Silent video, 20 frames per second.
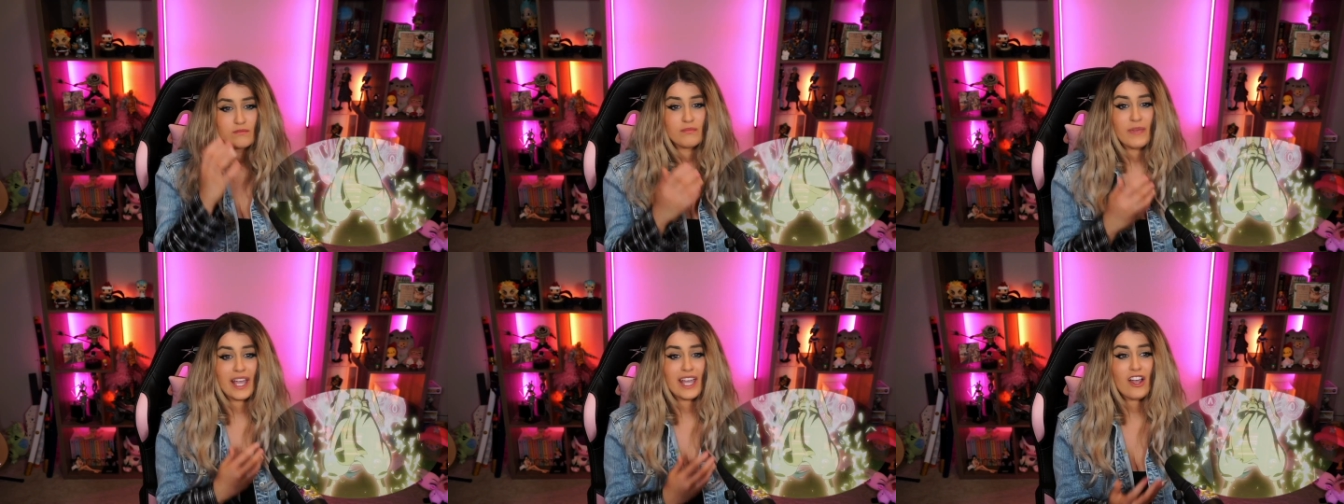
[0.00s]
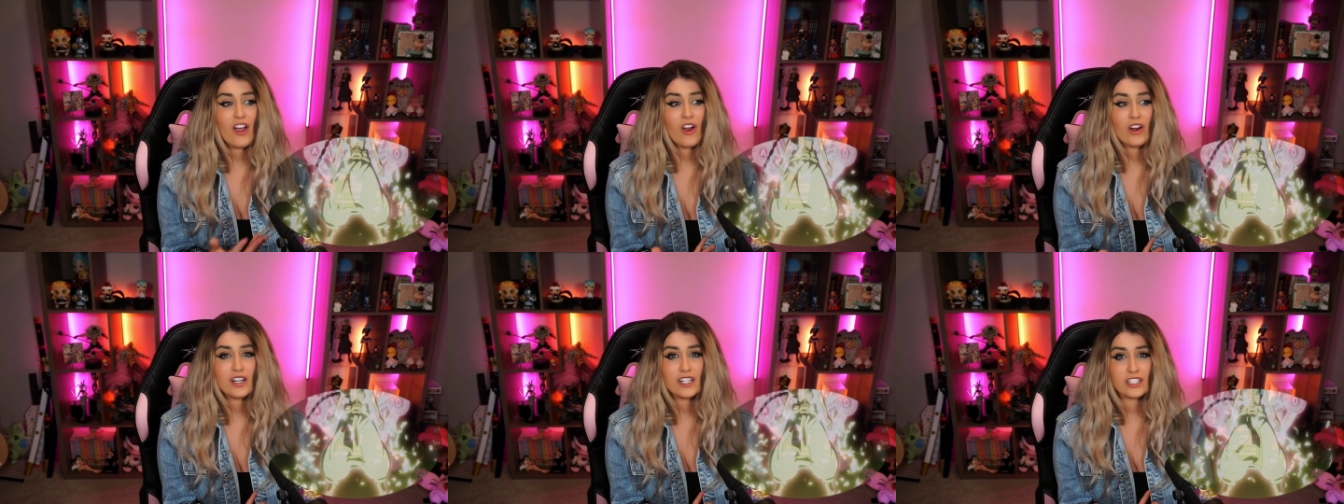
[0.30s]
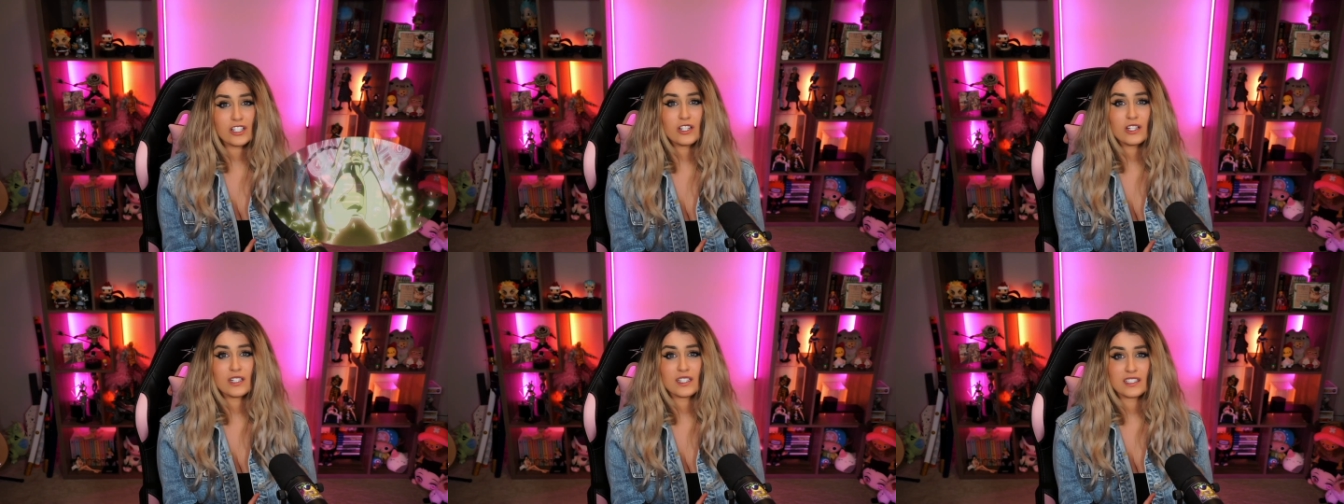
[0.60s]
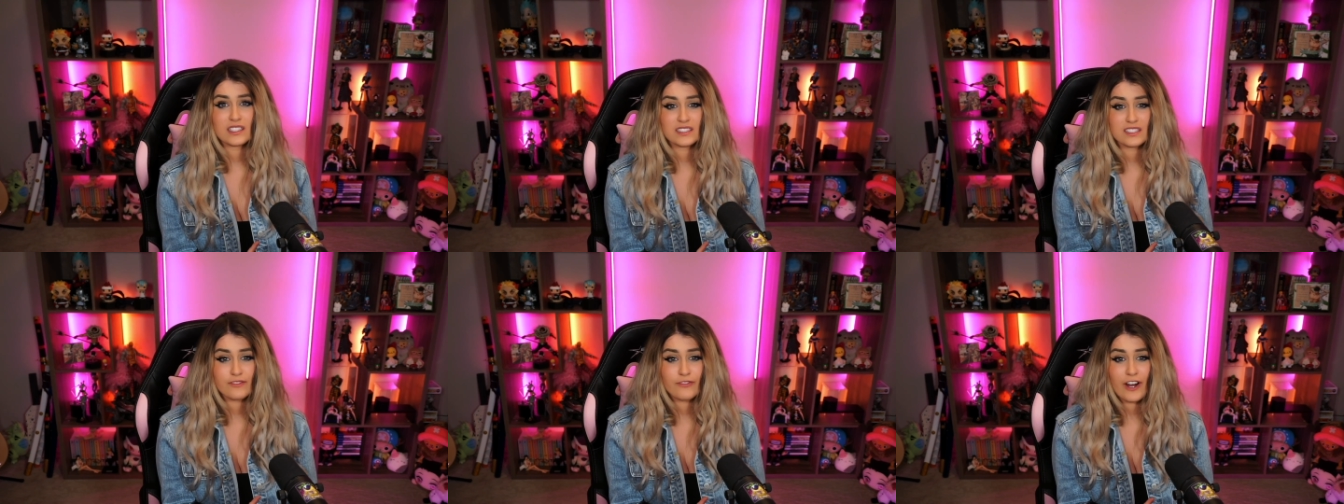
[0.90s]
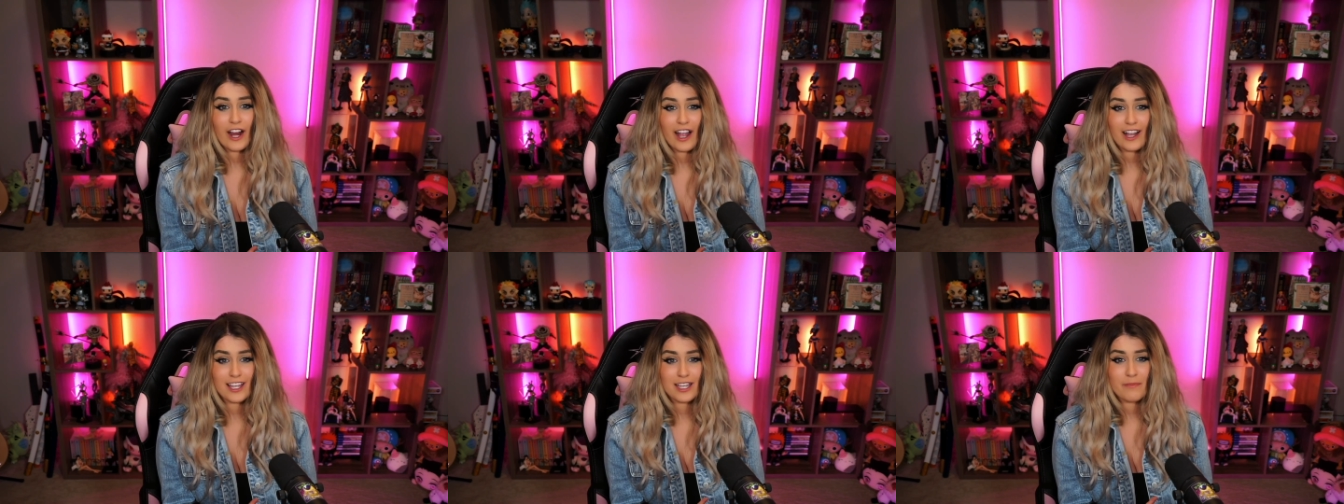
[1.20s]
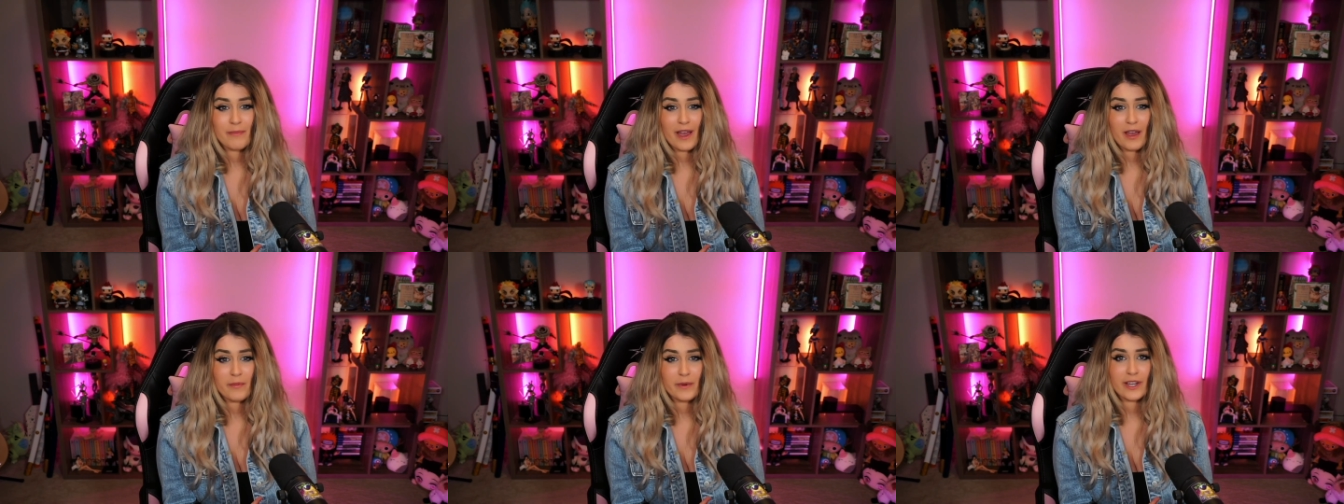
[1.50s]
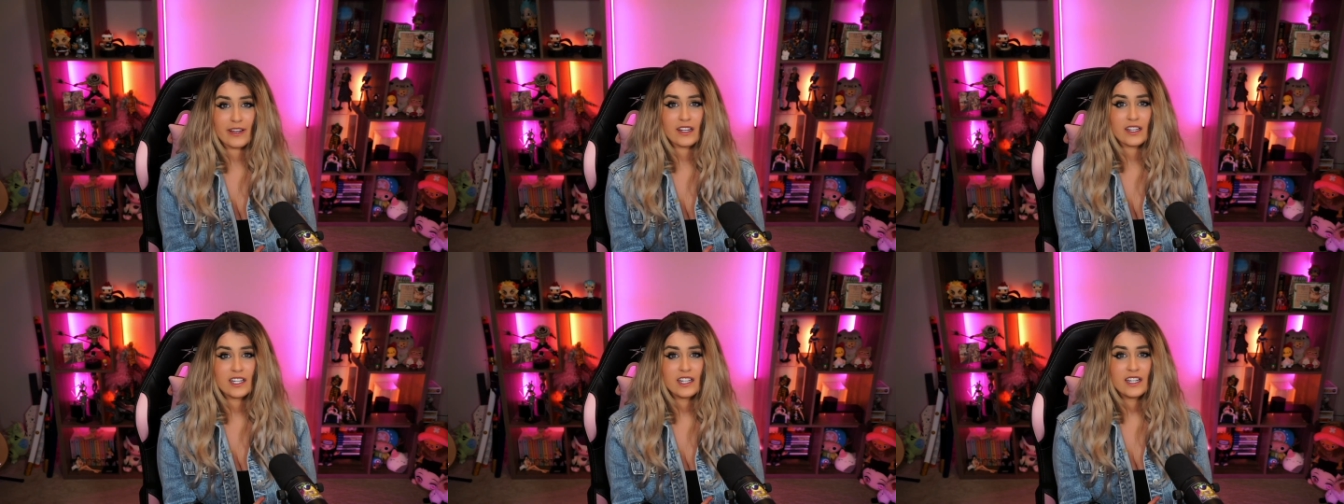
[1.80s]
My heart hurts for
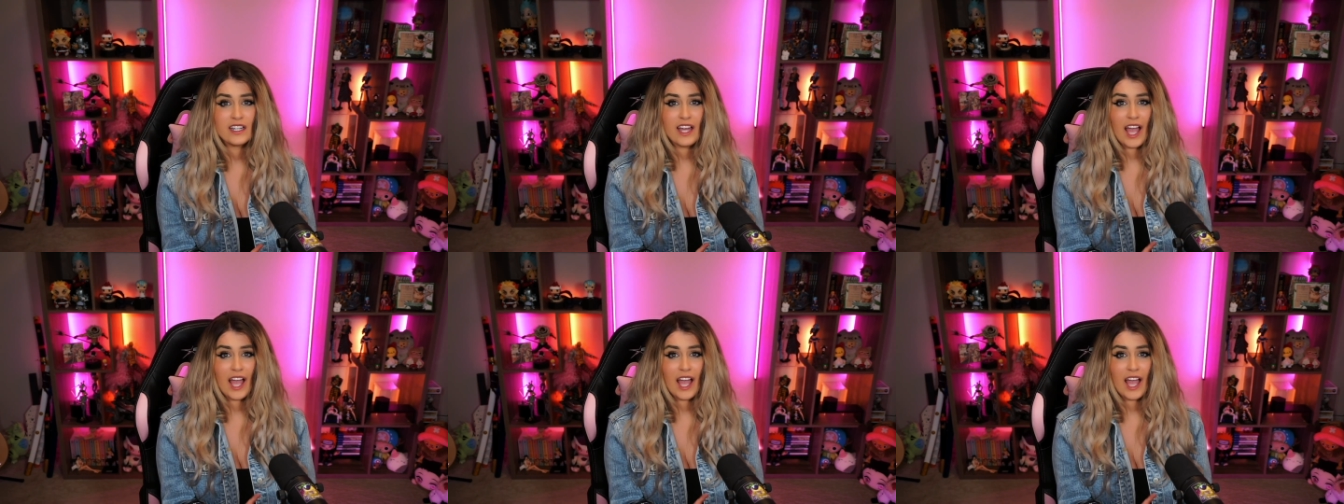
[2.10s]
Alibaba.